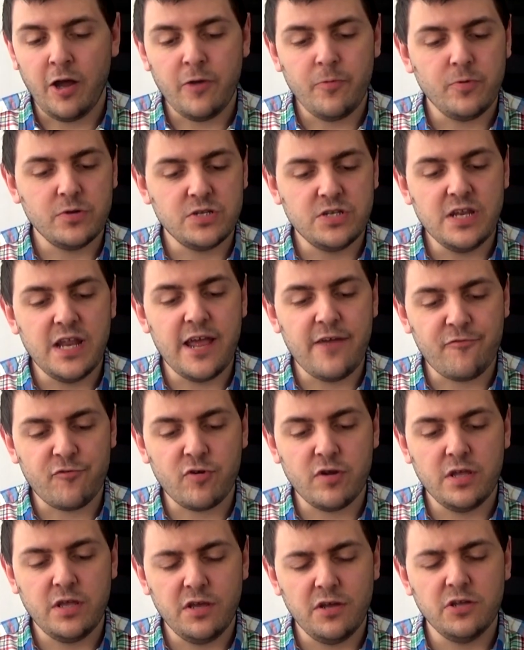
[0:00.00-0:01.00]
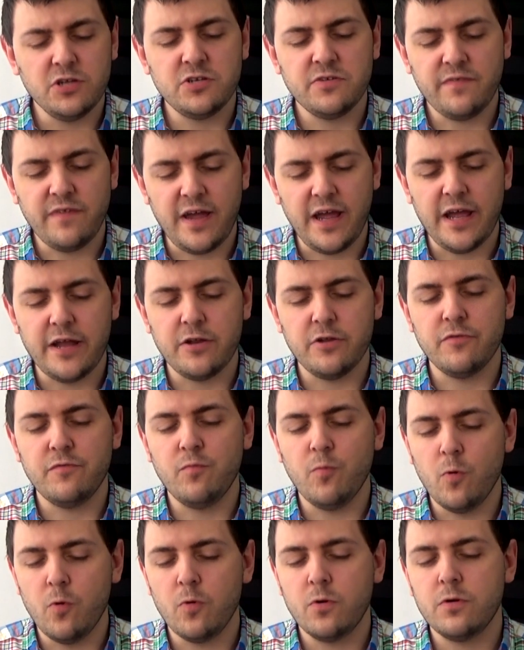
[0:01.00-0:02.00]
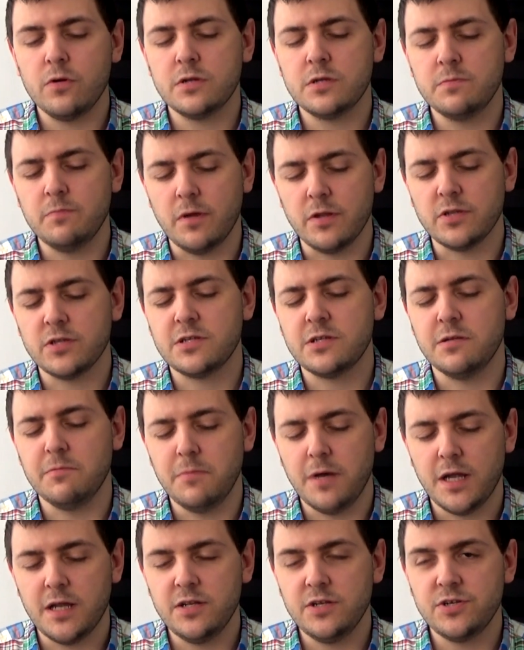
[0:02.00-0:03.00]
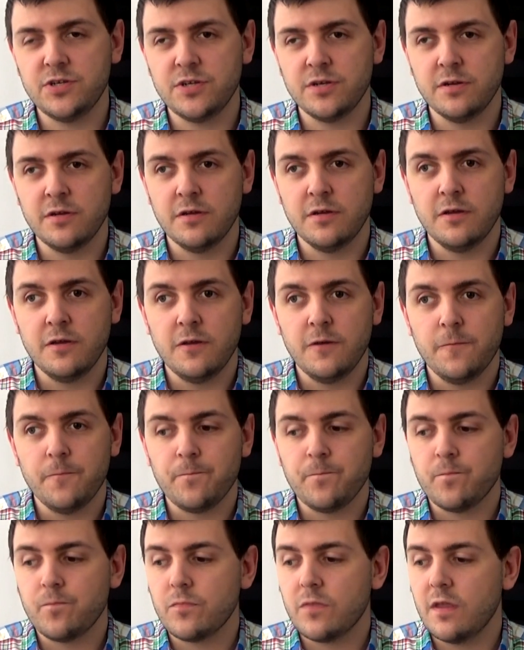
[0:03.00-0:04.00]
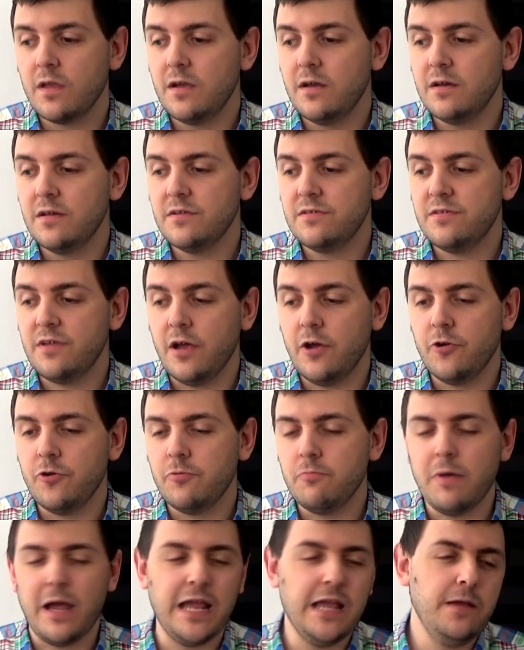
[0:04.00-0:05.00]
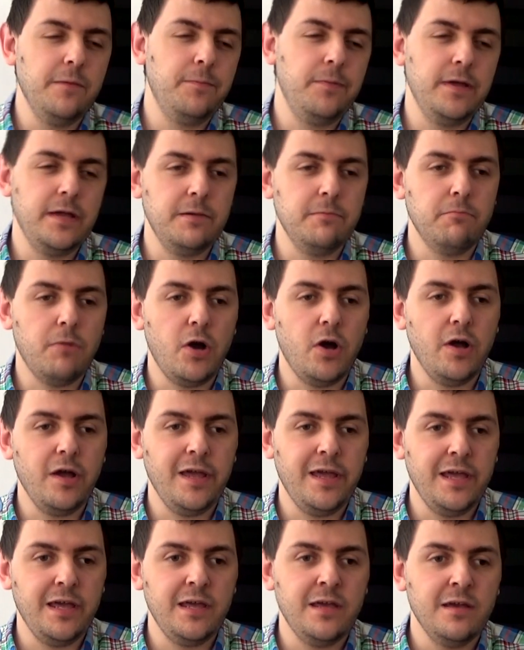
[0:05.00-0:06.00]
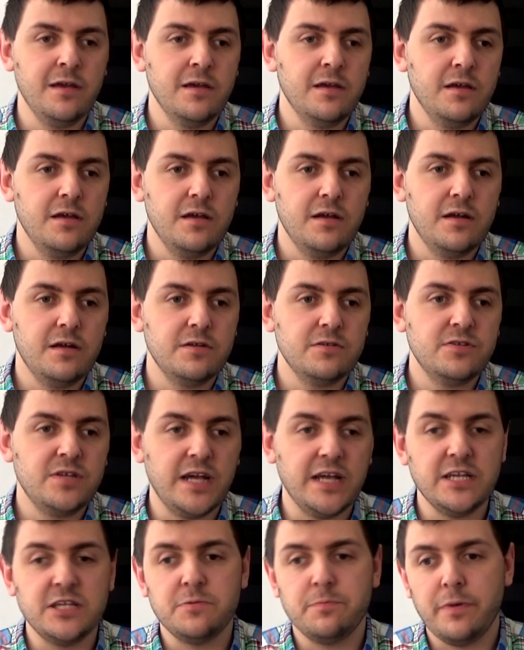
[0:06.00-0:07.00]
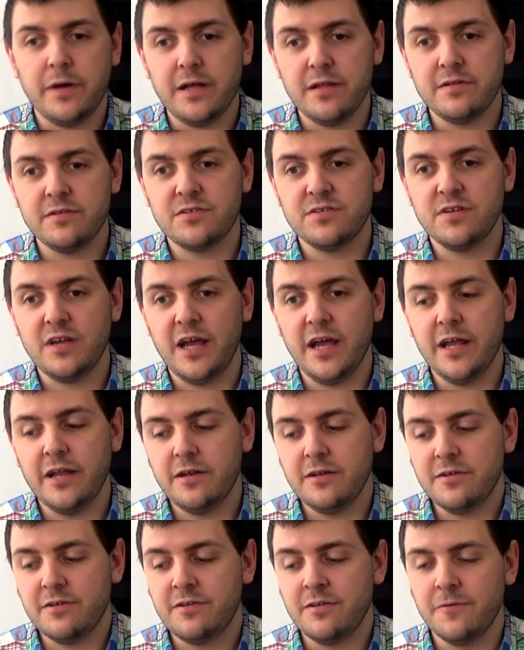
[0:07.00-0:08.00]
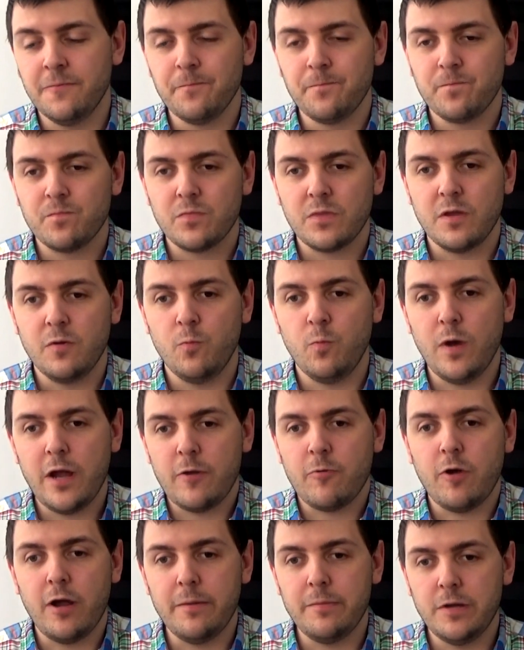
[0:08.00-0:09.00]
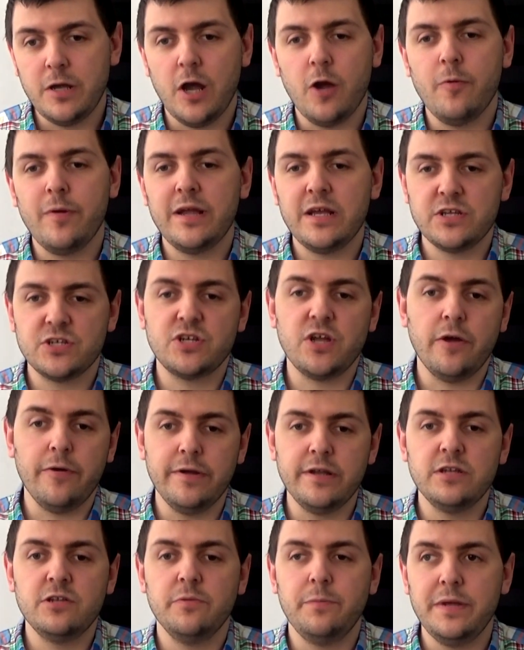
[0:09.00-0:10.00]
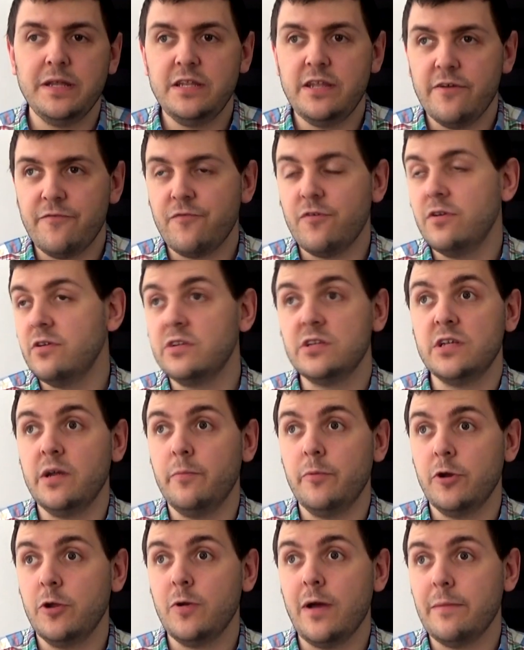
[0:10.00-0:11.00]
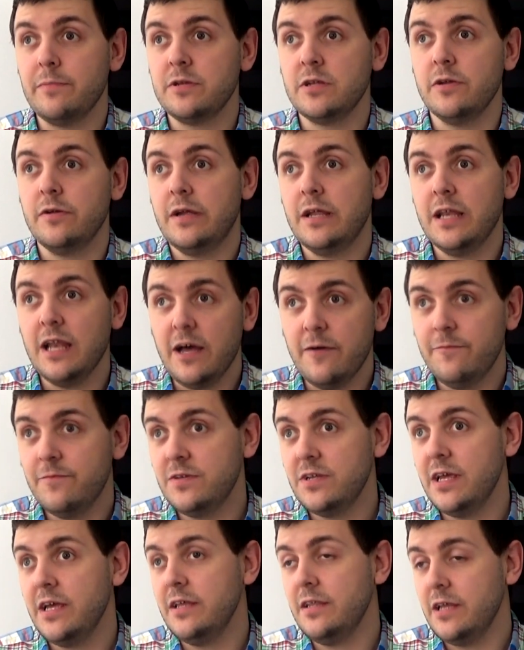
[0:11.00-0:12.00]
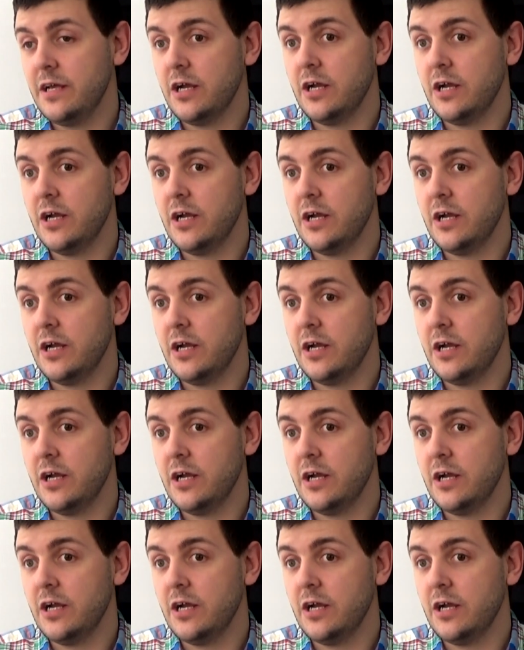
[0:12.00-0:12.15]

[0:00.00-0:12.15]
I was never a huge fan of Walker's Monster Munch, so maybe my taste buds and where I'm going is going to be different to someone who absolutely loves it.